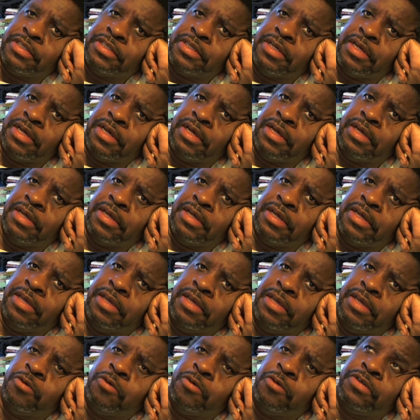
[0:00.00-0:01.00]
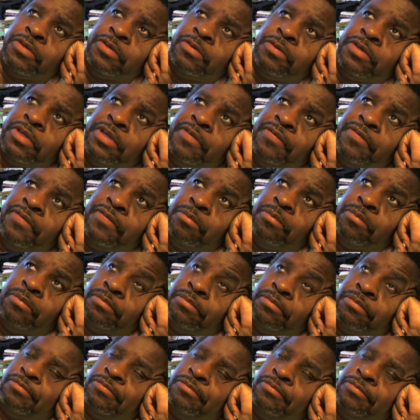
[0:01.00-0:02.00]
to a different, well, they moved
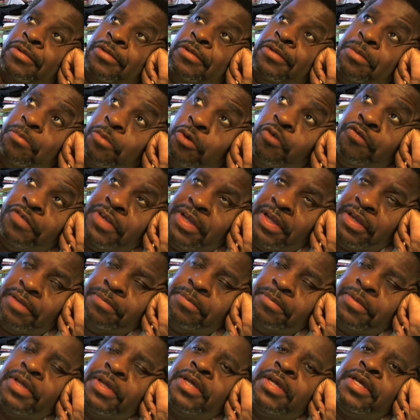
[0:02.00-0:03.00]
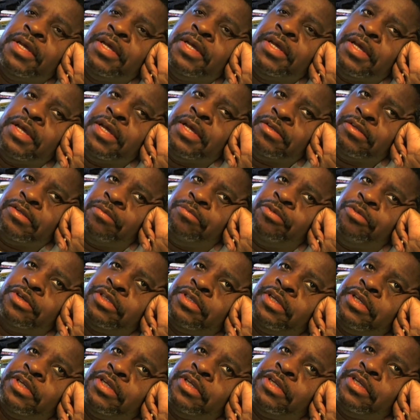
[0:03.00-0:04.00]
him to a prison that was further
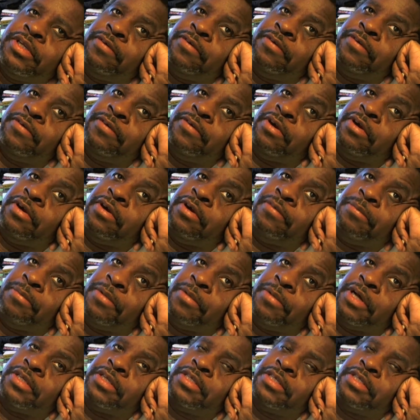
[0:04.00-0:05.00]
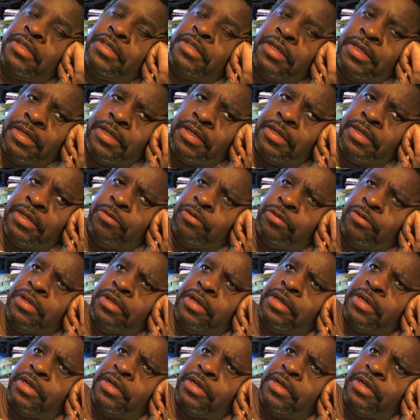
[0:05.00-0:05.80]
up from us. It was like 6 or 8